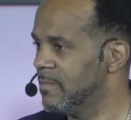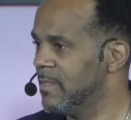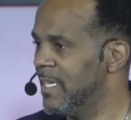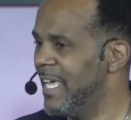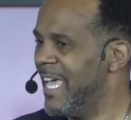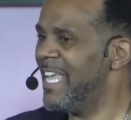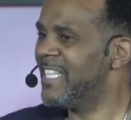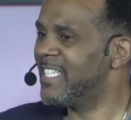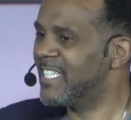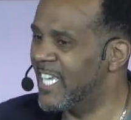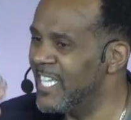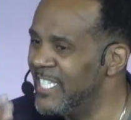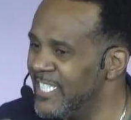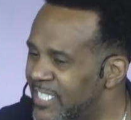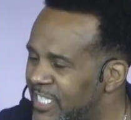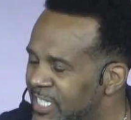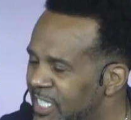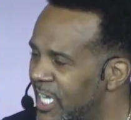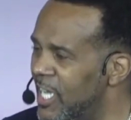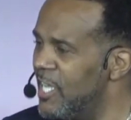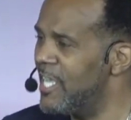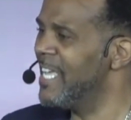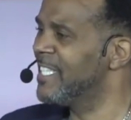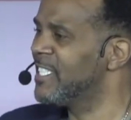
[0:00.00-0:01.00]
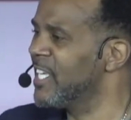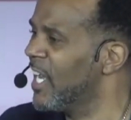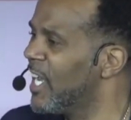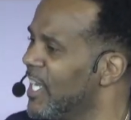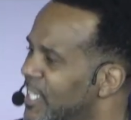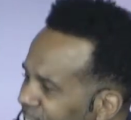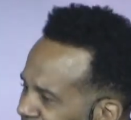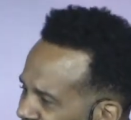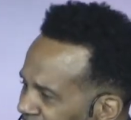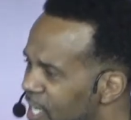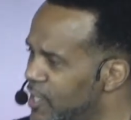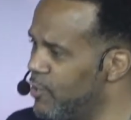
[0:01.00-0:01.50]
It's, conti- it's a
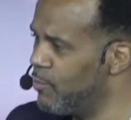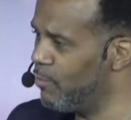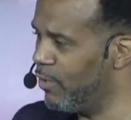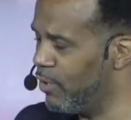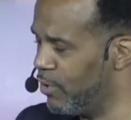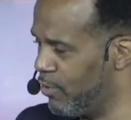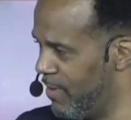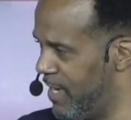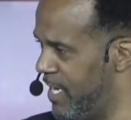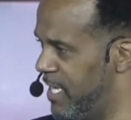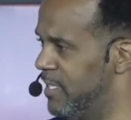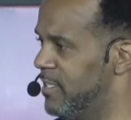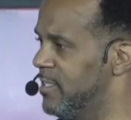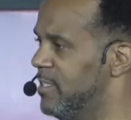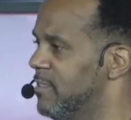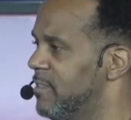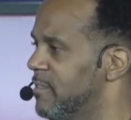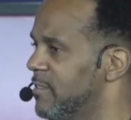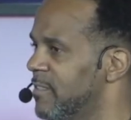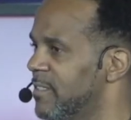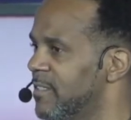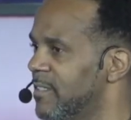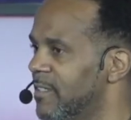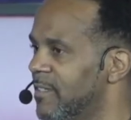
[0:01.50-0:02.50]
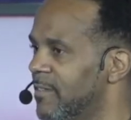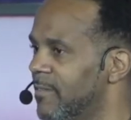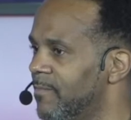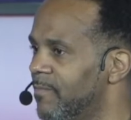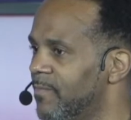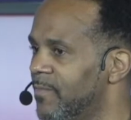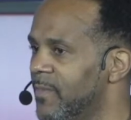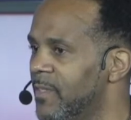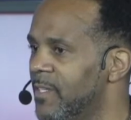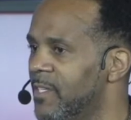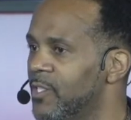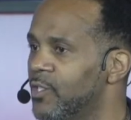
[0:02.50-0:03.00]
continual grace.
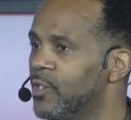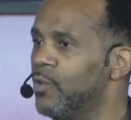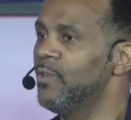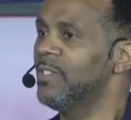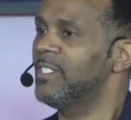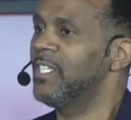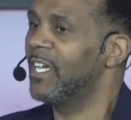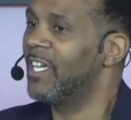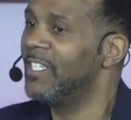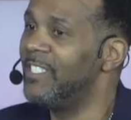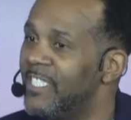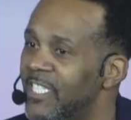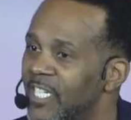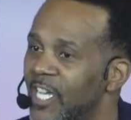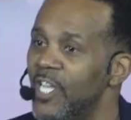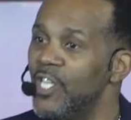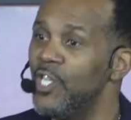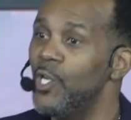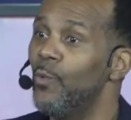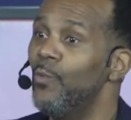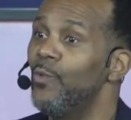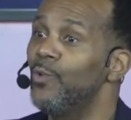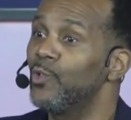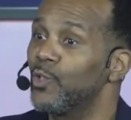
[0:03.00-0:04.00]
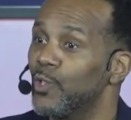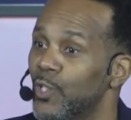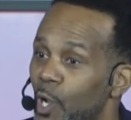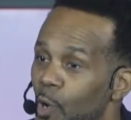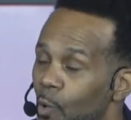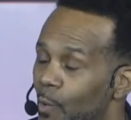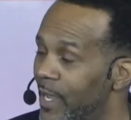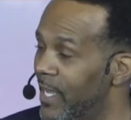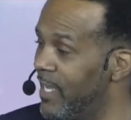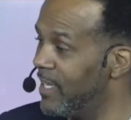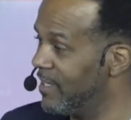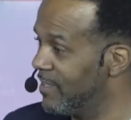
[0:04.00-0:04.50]
So it's a continual sowing.
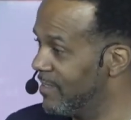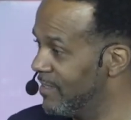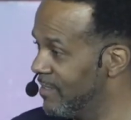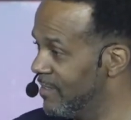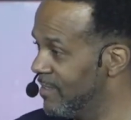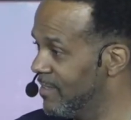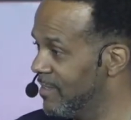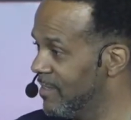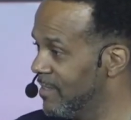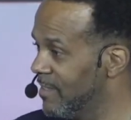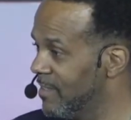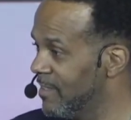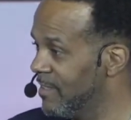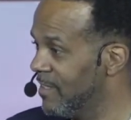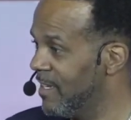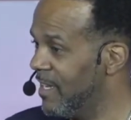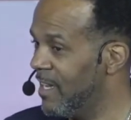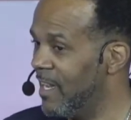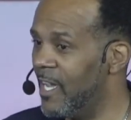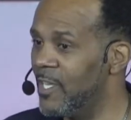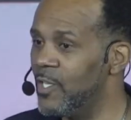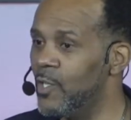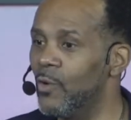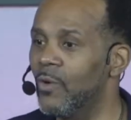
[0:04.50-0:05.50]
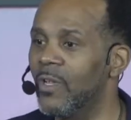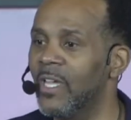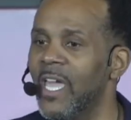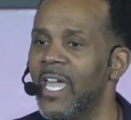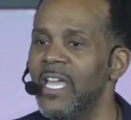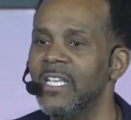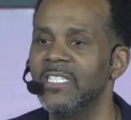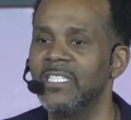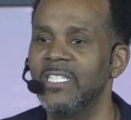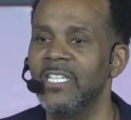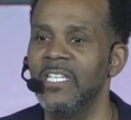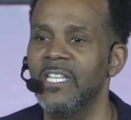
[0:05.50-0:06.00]
And you
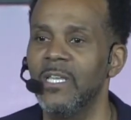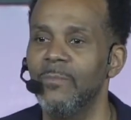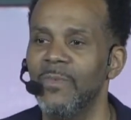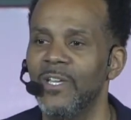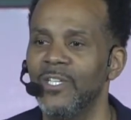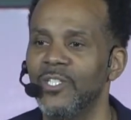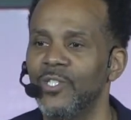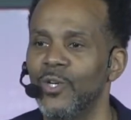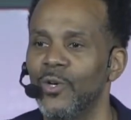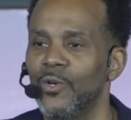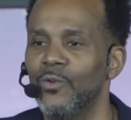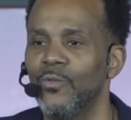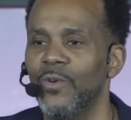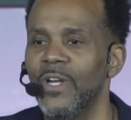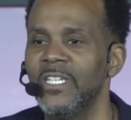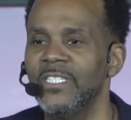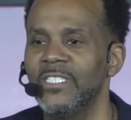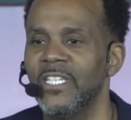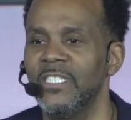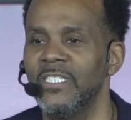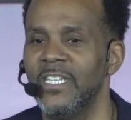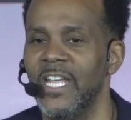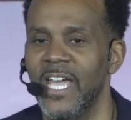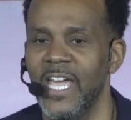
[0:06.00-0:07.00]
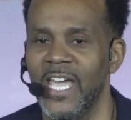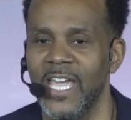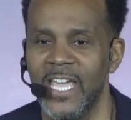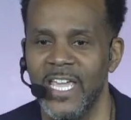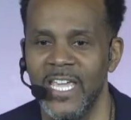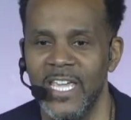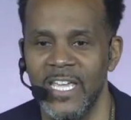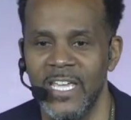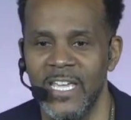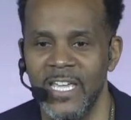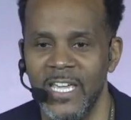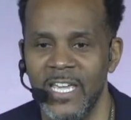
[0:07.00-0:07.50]
can't see them as your grace today
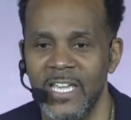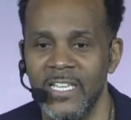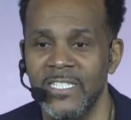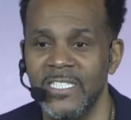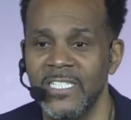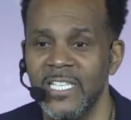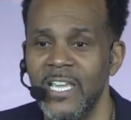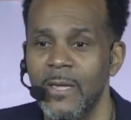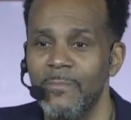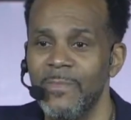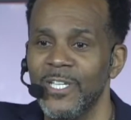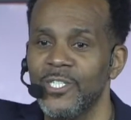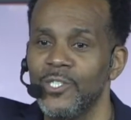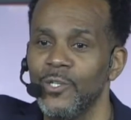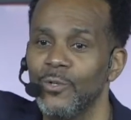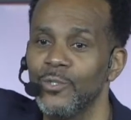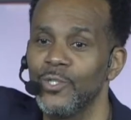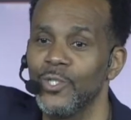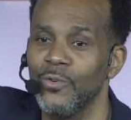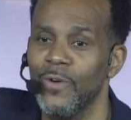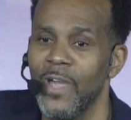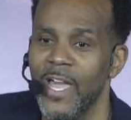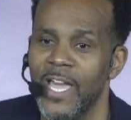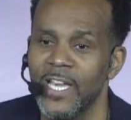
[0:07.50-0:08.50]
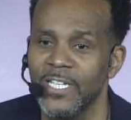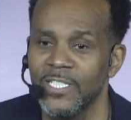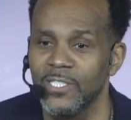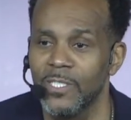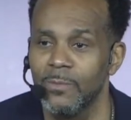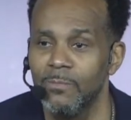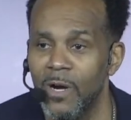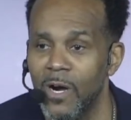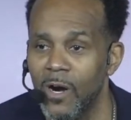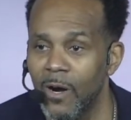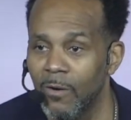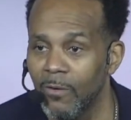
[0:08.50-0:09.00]
and see them as your trash
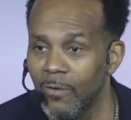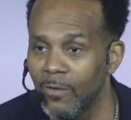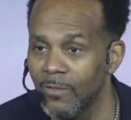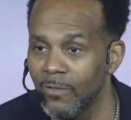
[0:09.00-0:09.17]
tomorrow.